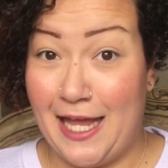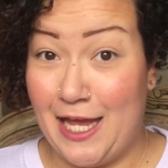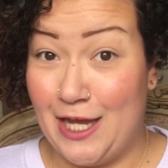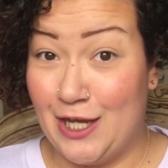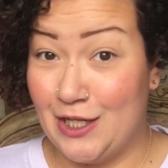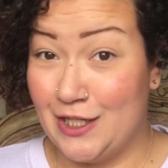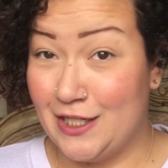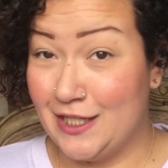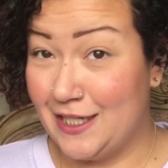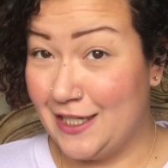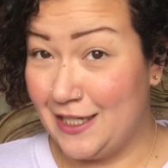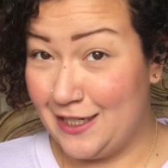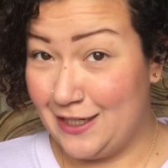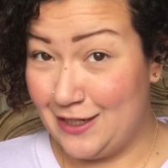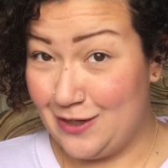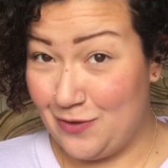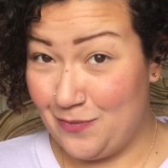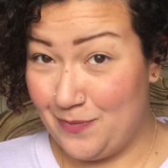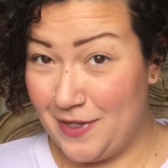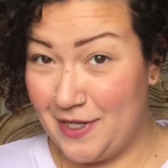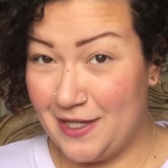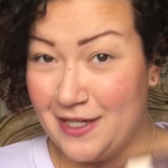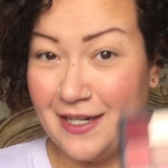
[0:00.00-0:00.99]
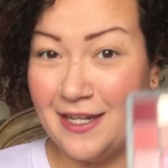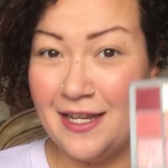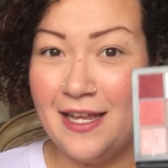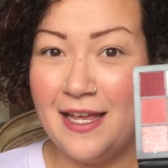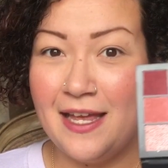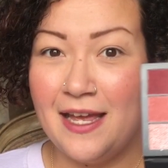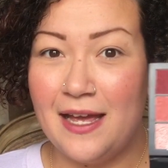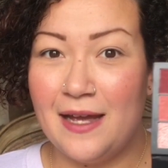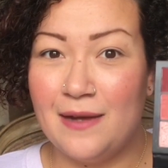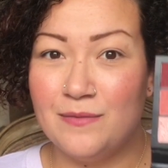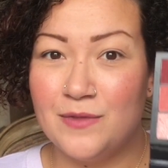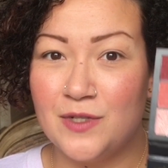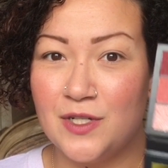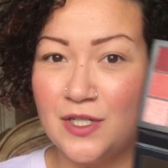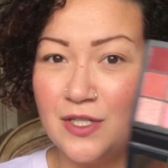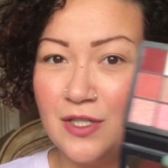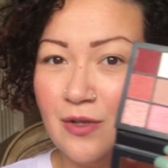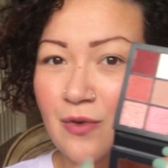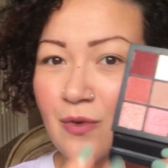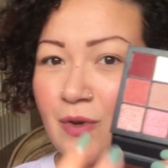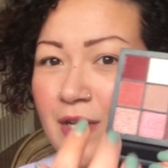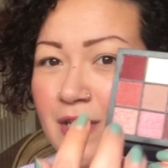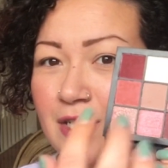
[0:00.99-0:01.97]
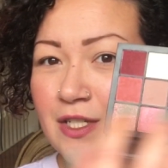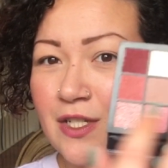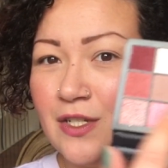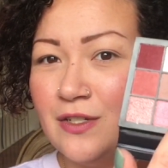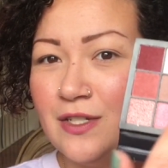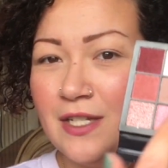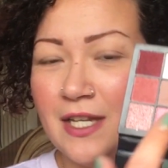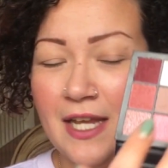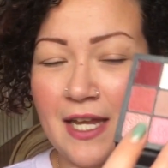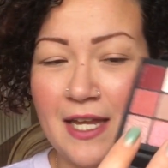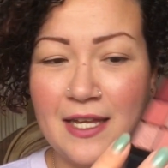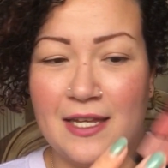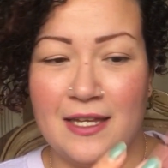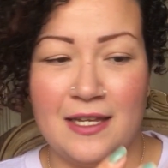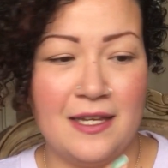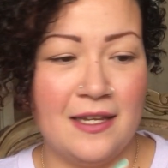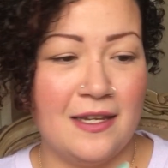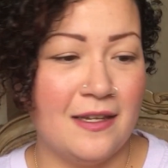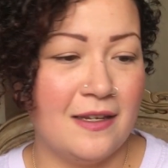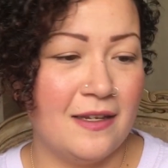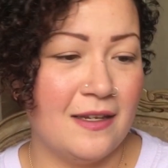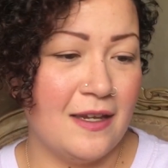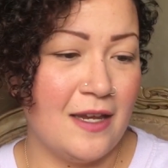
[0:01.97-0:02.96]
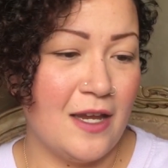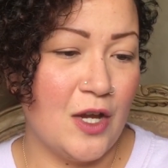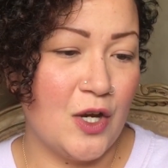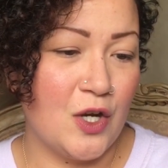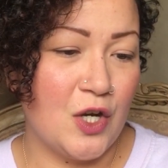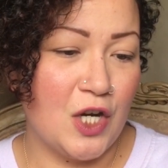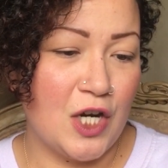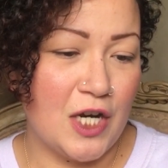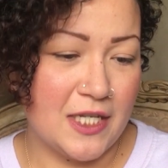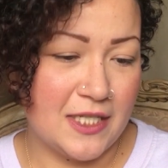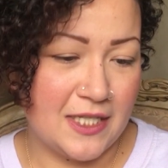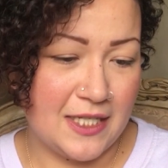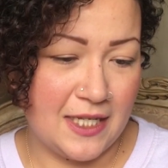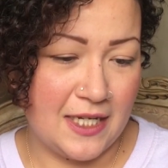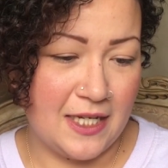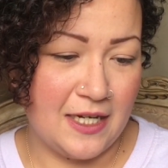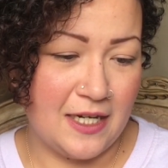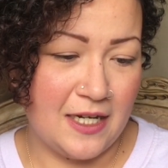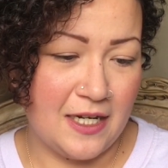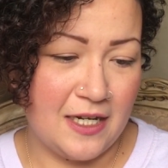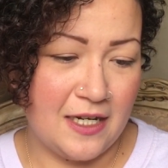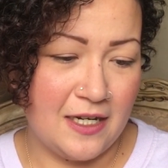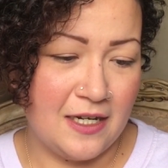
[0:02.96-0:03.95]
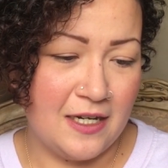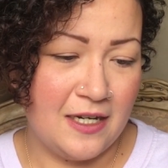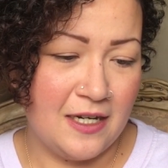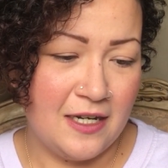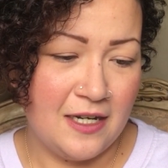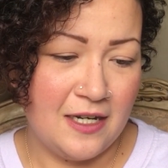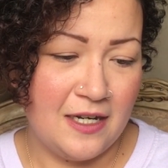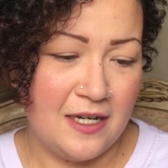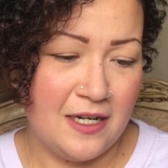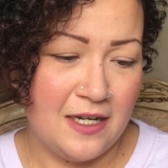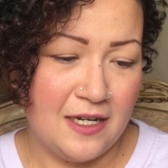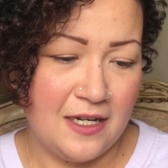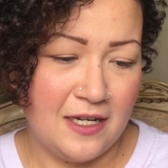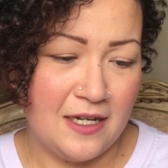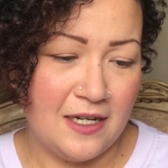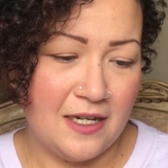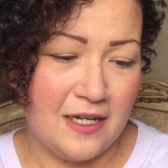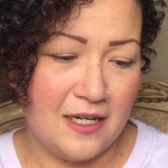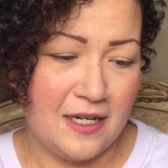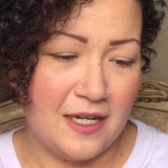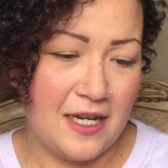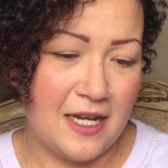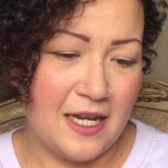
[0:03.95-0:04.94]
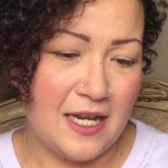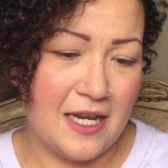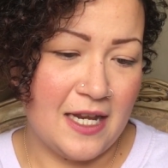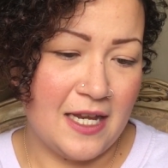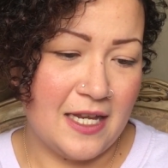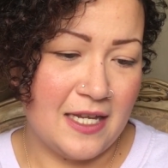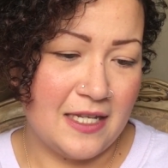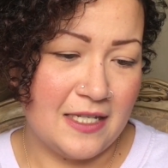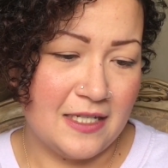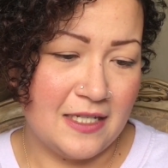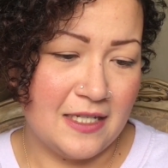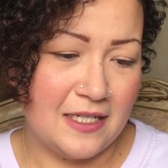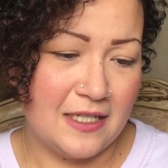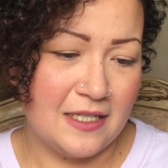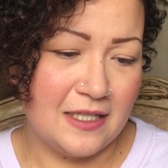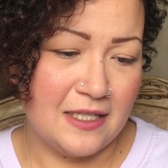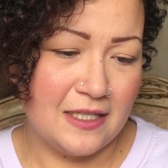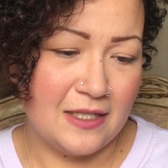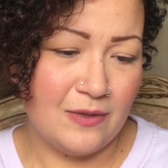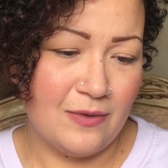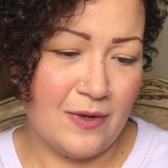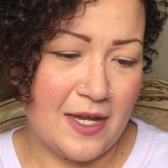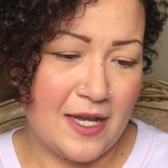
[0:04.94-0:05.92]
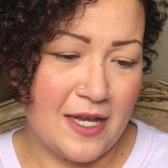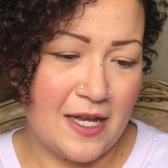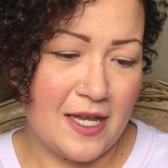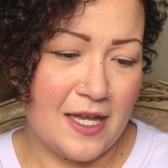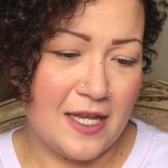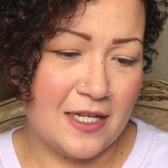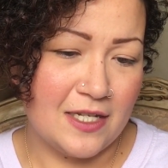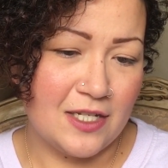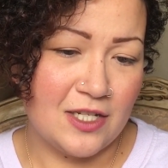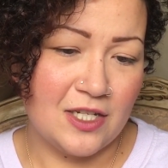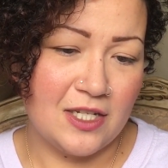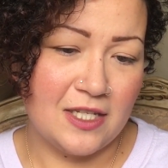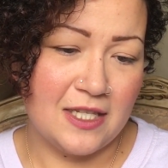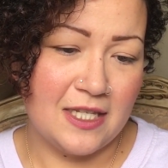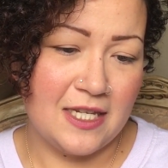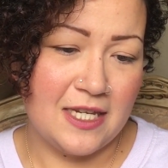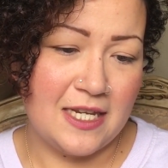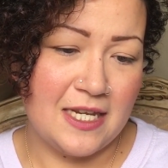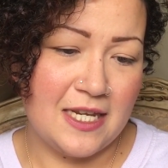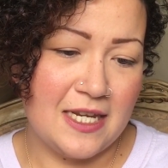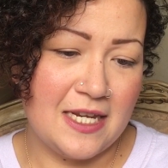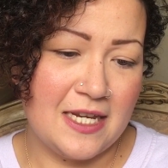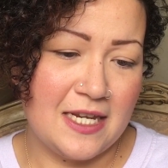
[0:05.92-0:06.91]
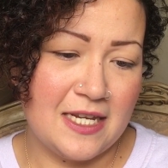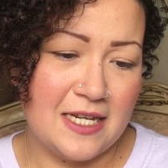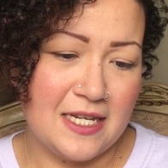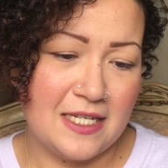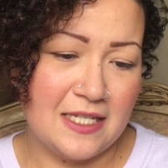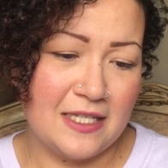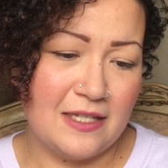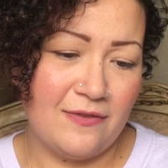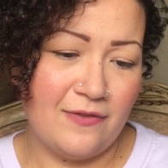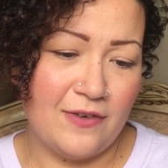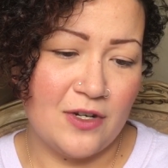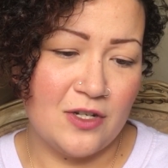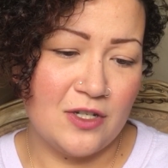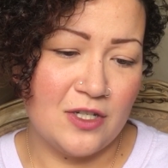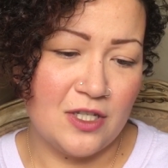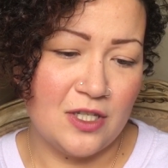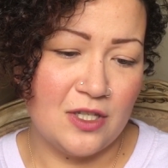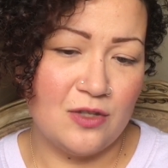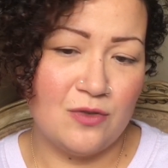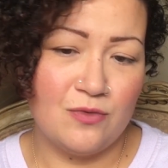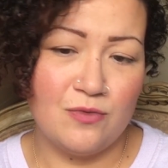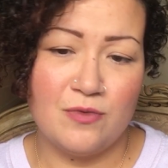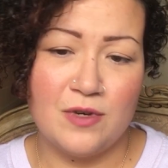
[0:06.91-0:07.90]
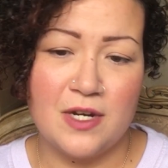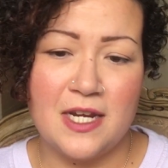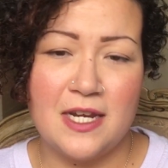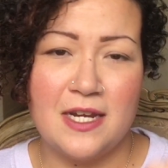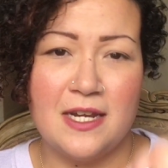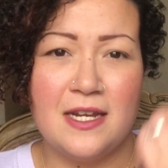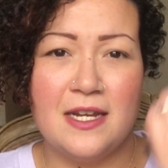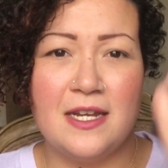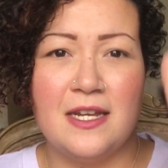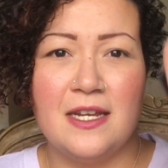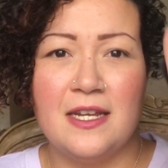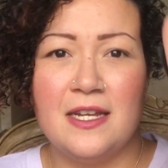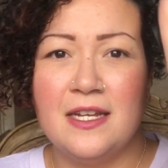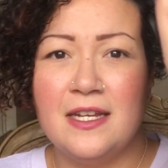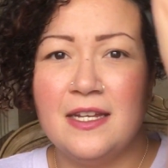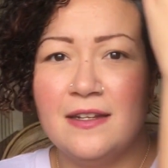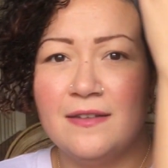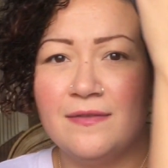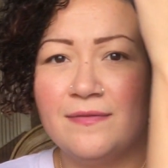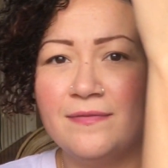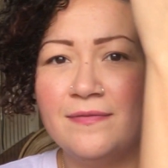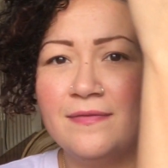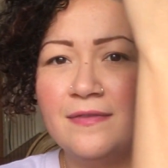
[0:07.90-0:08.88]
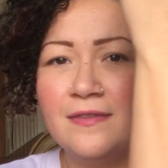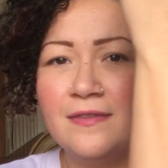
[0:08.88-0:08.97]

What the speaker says: I couldn't get it open. I'm just going to take across here and swatch these first 3.